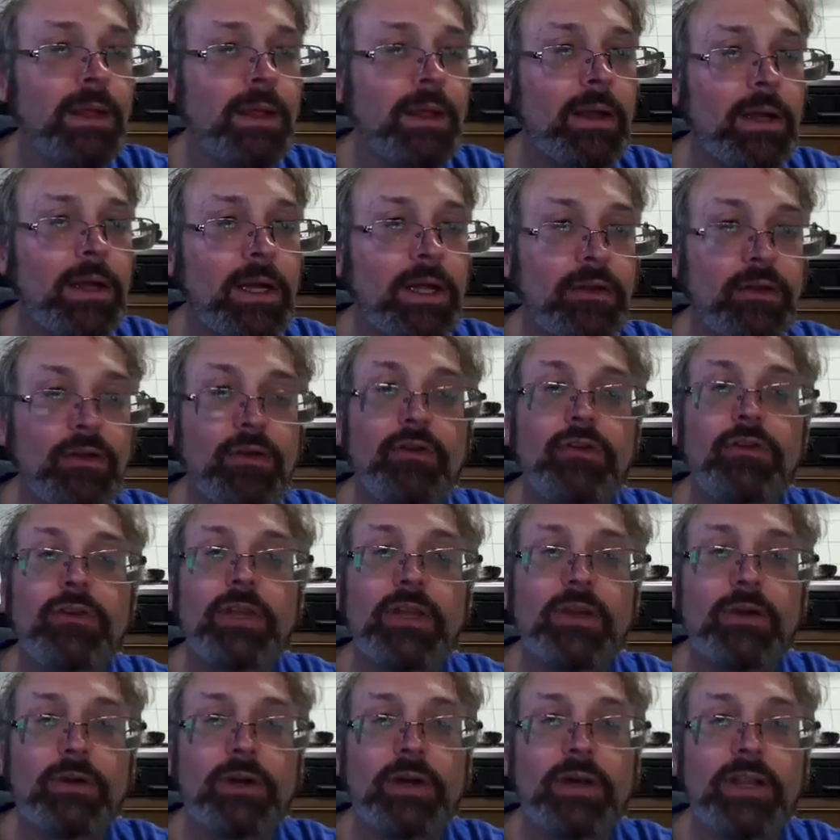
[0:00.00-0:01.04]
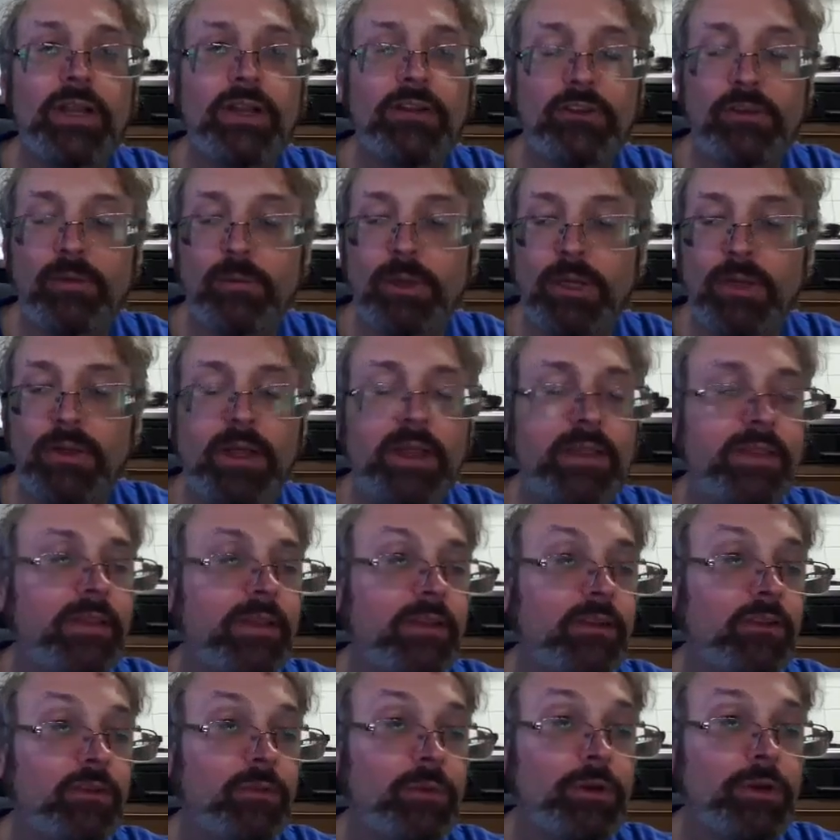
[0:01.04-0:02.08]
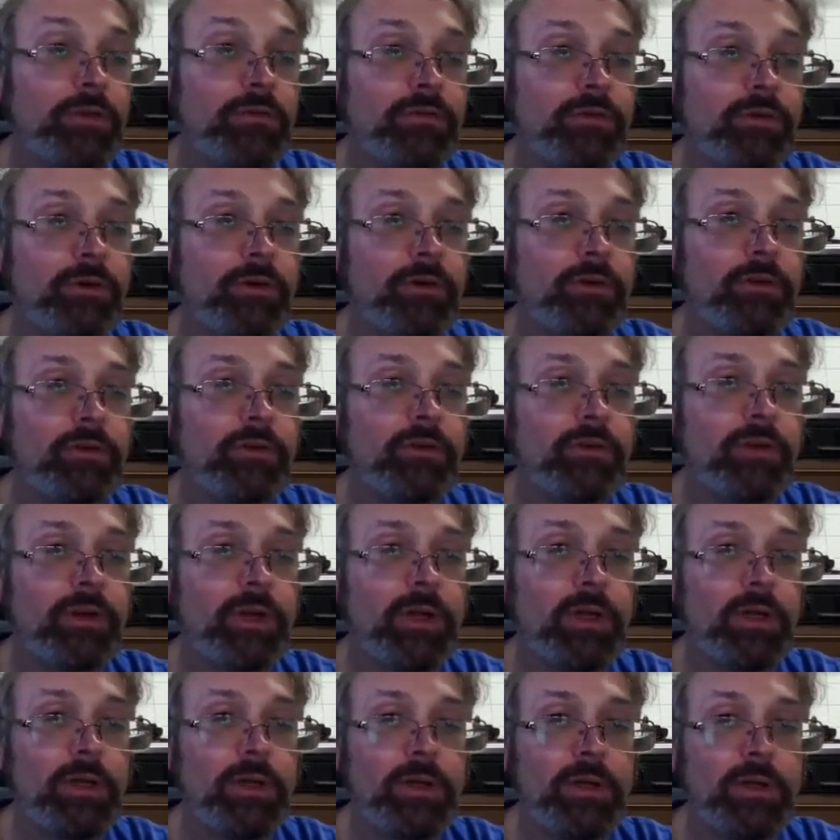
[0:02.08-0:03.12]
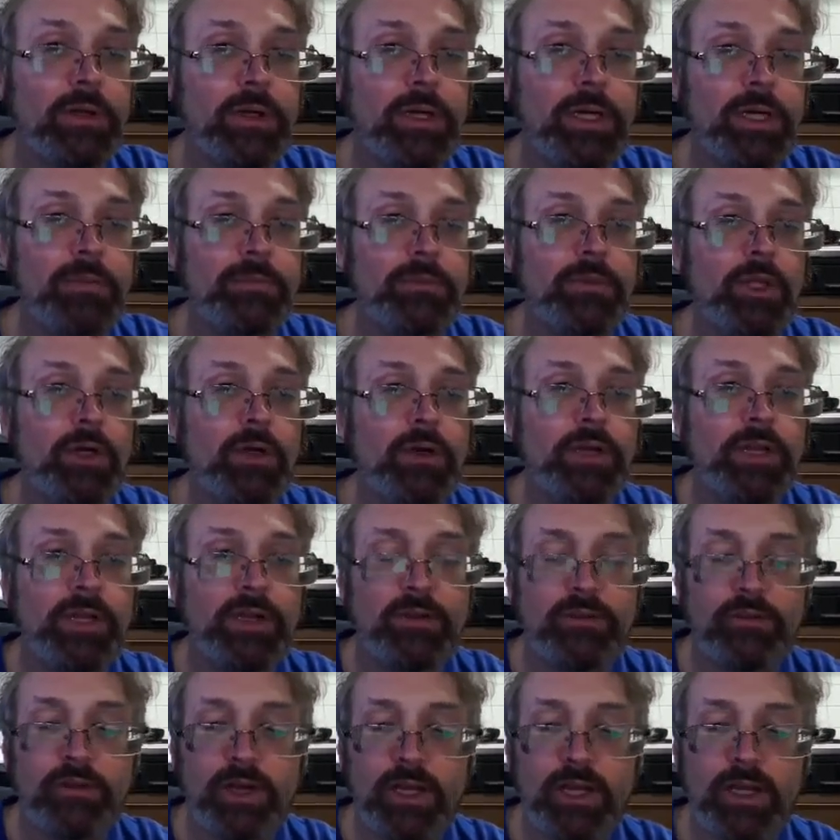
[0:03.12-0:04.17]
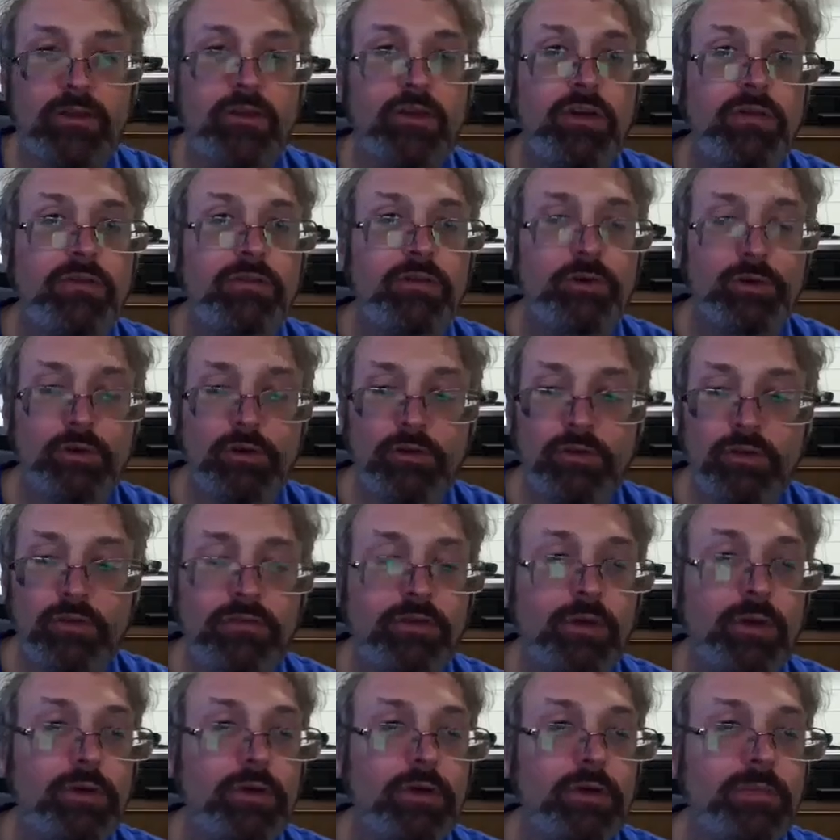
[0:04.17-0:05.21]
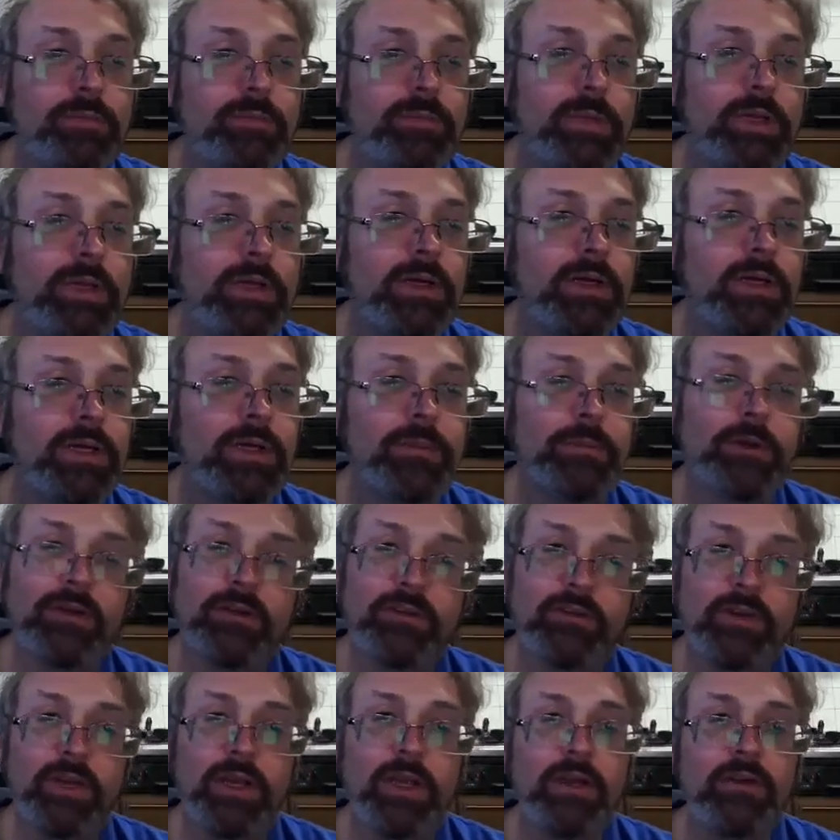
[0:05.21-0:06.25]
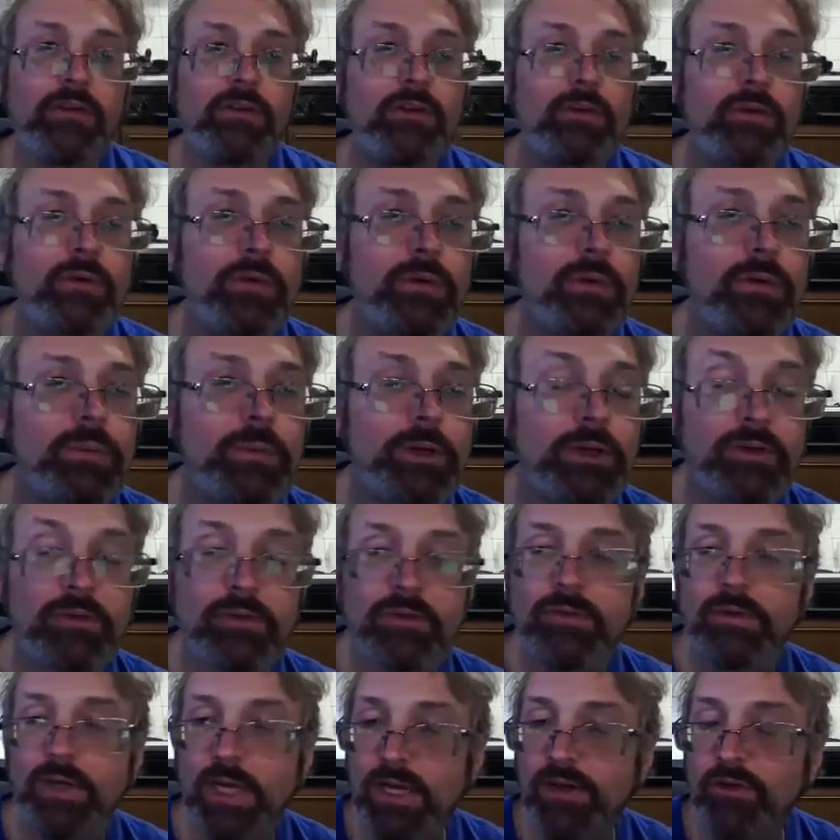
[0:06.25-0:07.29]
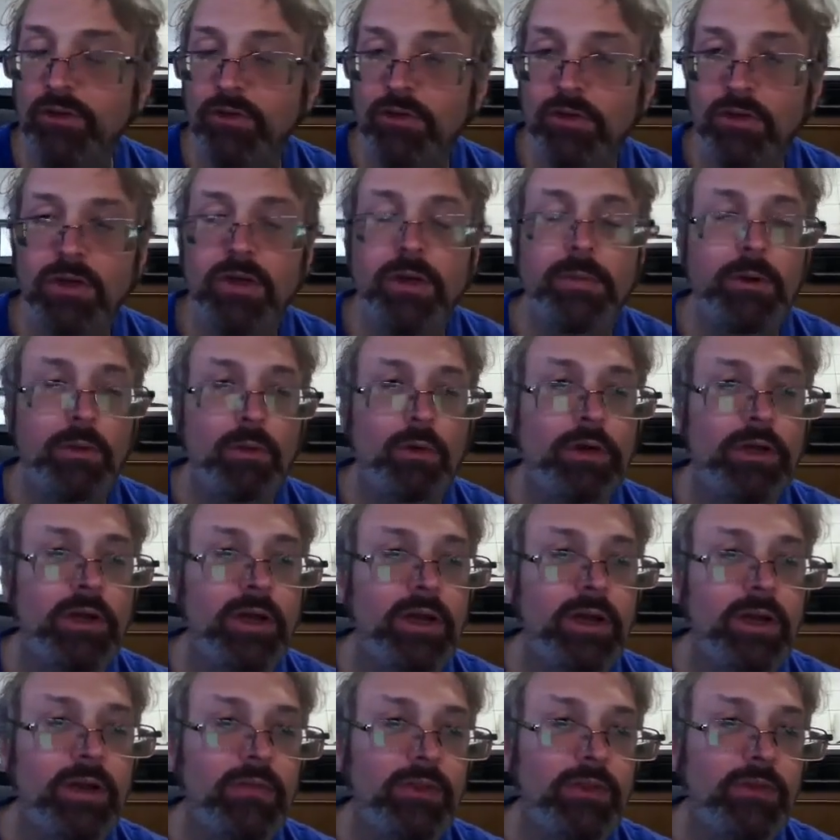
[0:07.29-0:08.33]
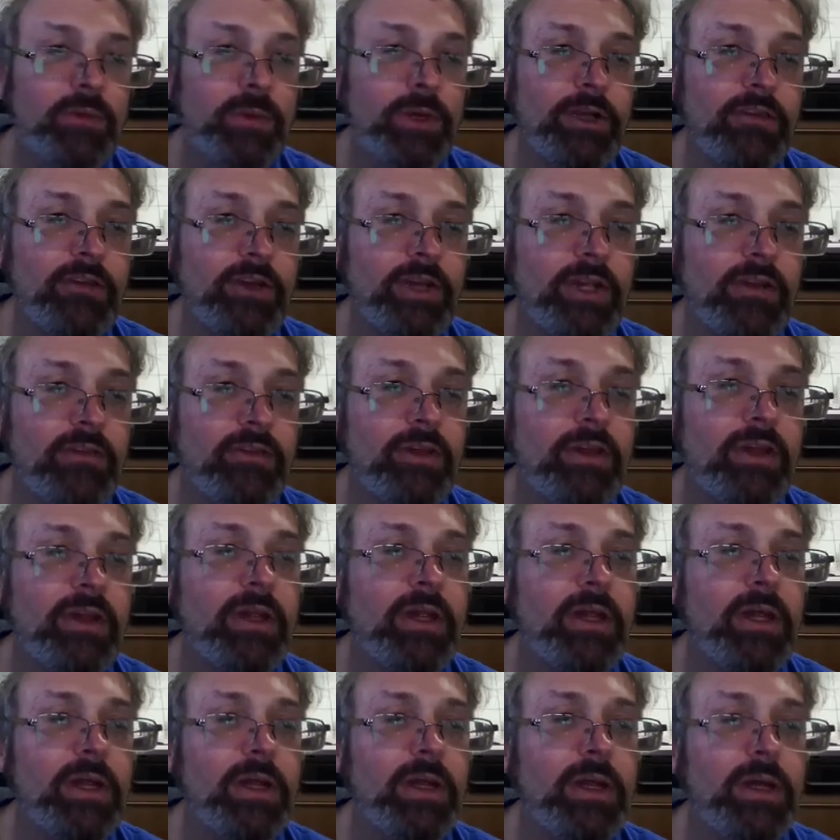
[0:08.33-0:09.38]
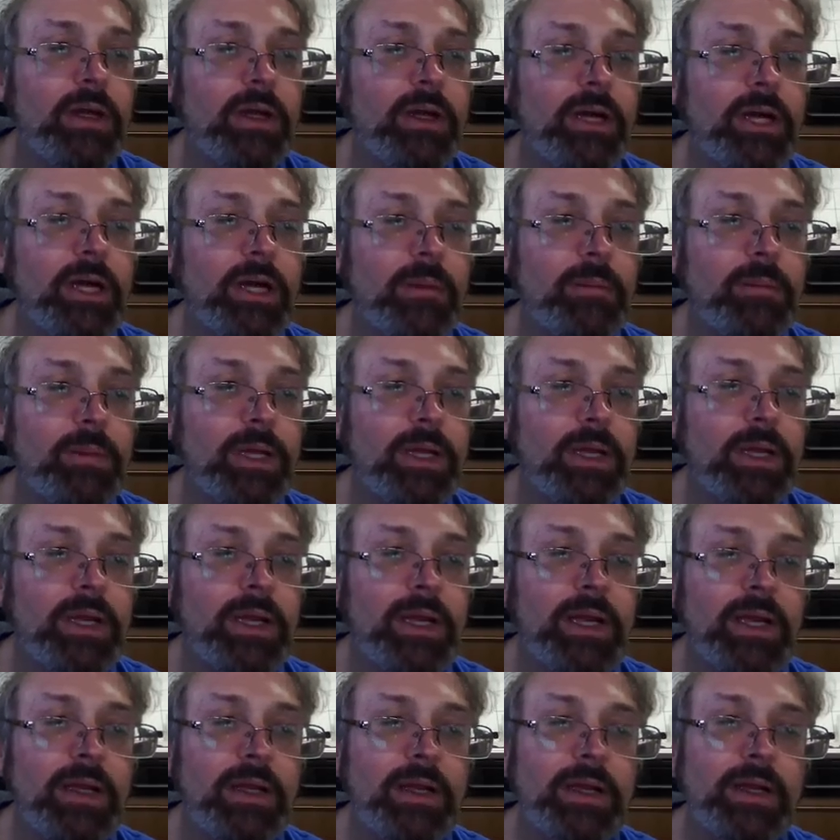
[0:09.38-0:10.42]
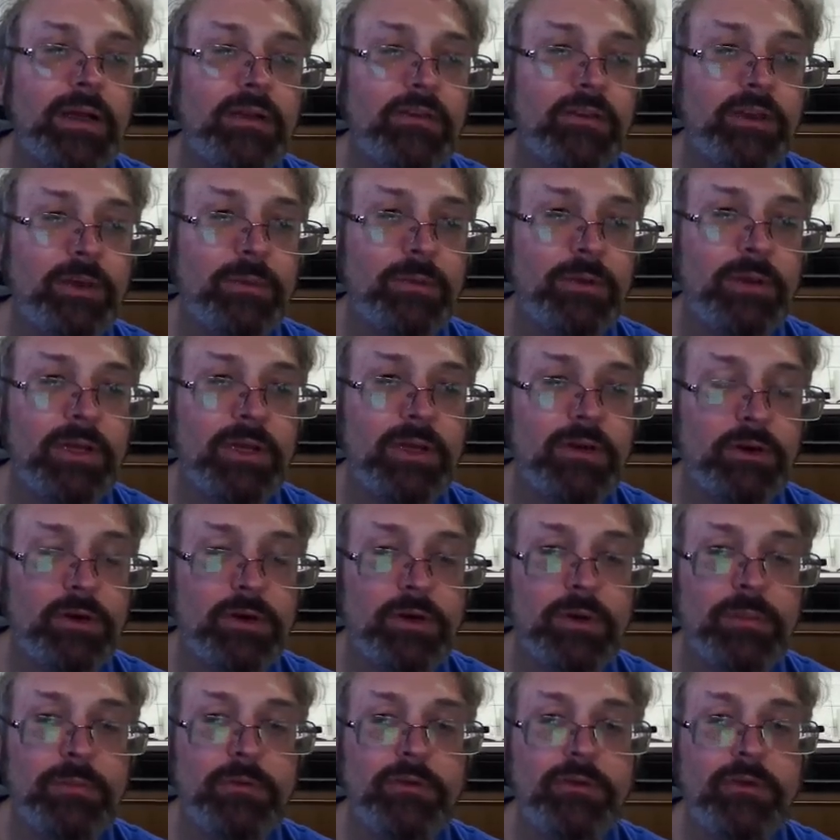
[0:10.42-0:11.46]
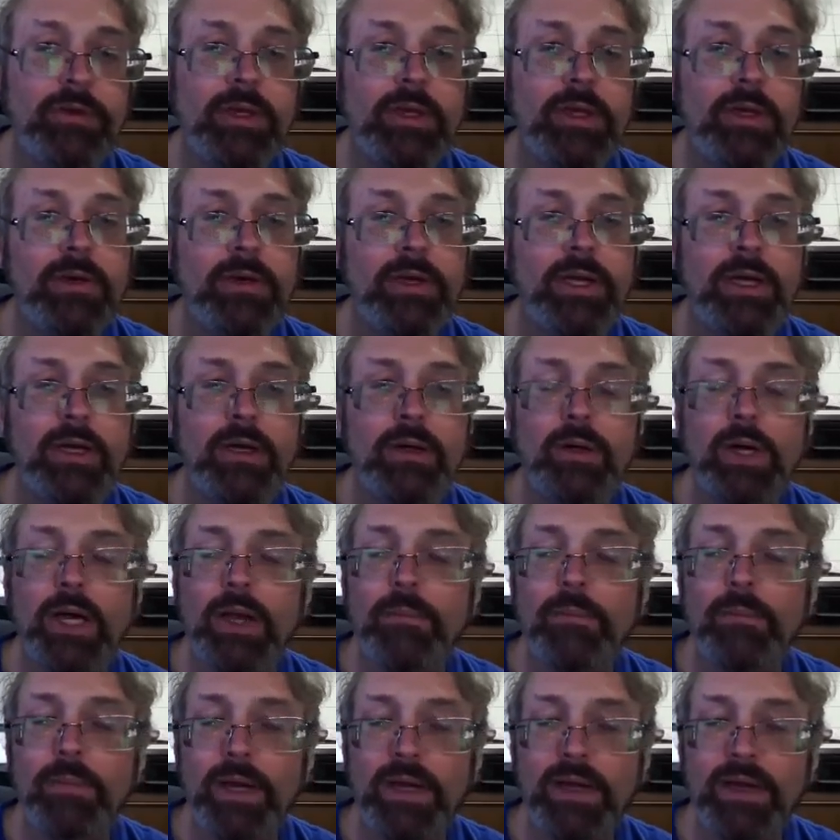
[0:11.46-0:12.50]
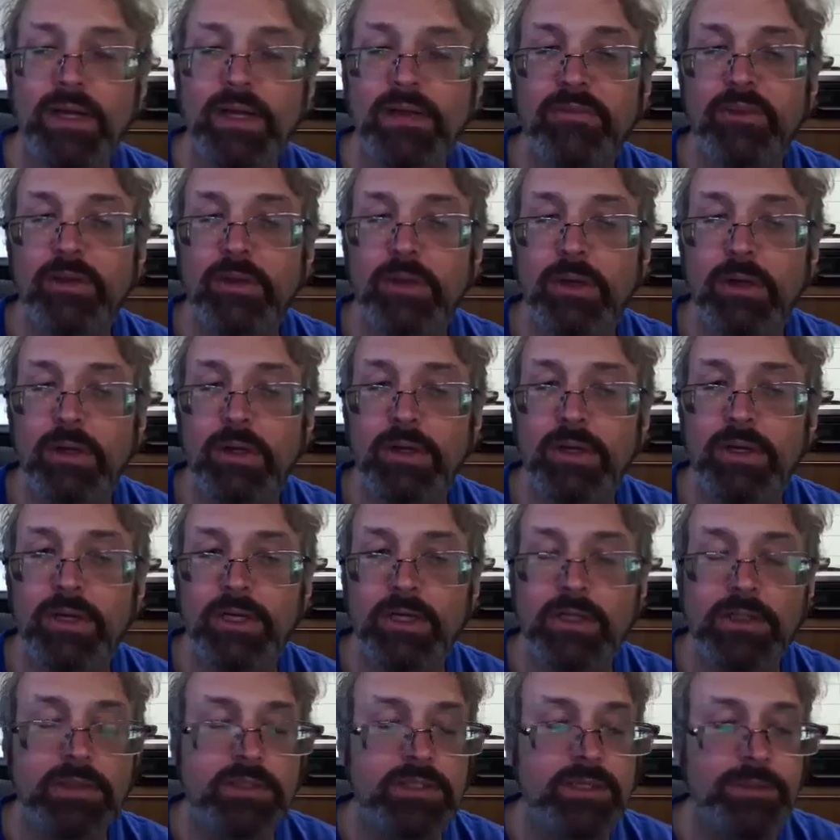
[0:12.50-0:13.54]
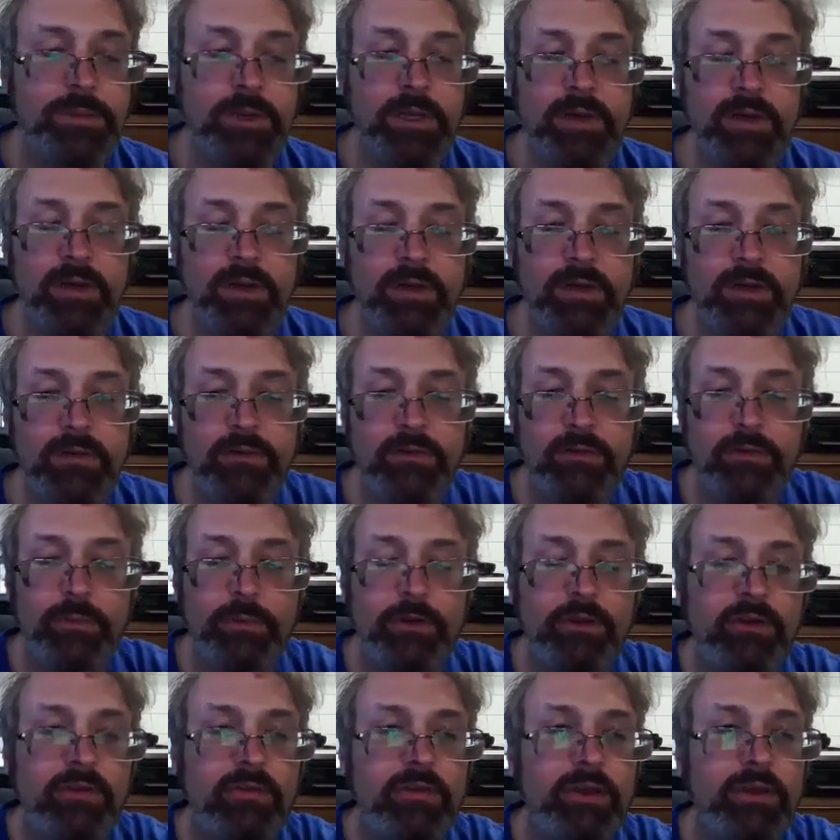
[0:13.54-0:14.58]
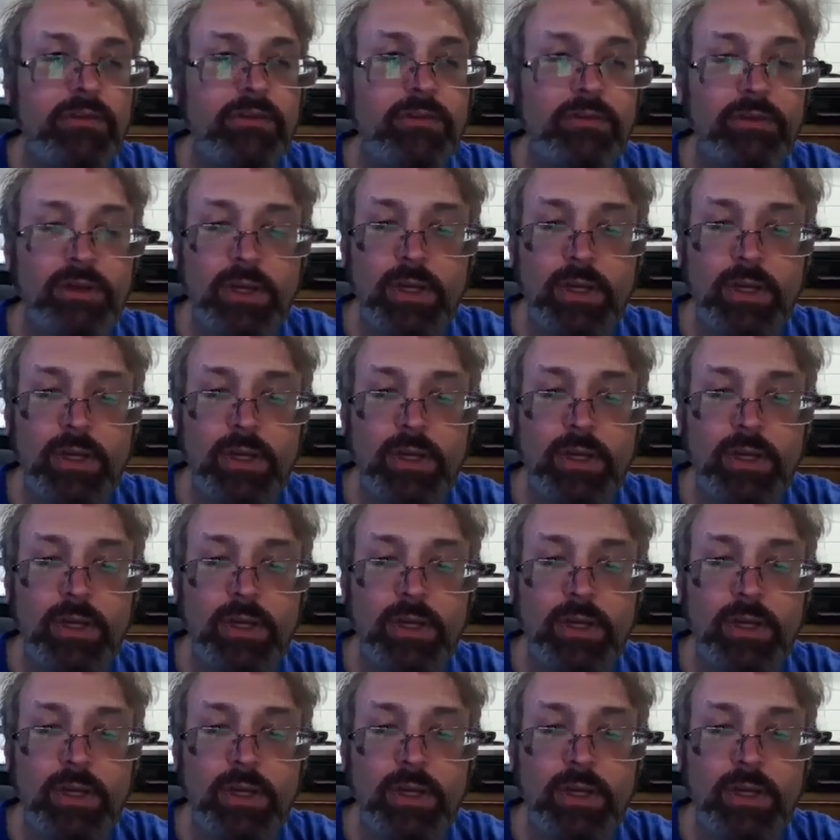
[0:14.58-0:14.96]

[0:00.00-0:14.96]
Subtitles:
Usually you're going to get something like this when you first log in. It's going to ask you if you trust the folder. I'm going to say I do because an agent's going to be working in it. That's why it's asking. And I accept the terms. Now I might have to log in depending on the specifics.